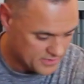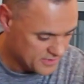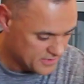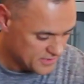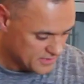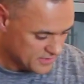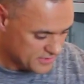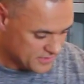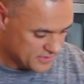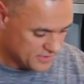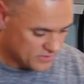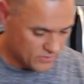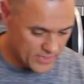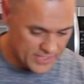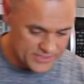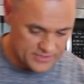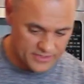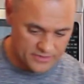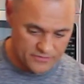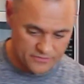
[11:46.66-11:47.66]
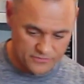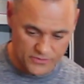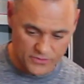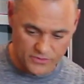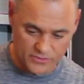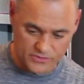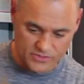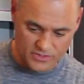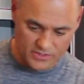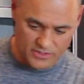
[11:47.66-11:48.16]
the rest of the
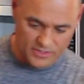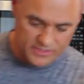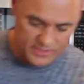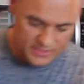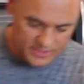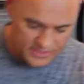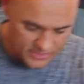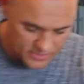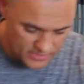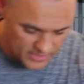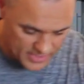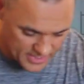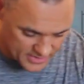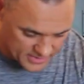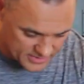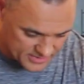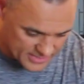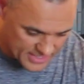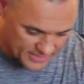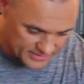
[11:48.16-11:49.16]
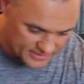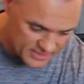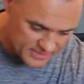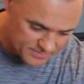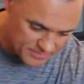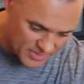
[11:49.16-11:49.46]
food. So let's go ahead and take this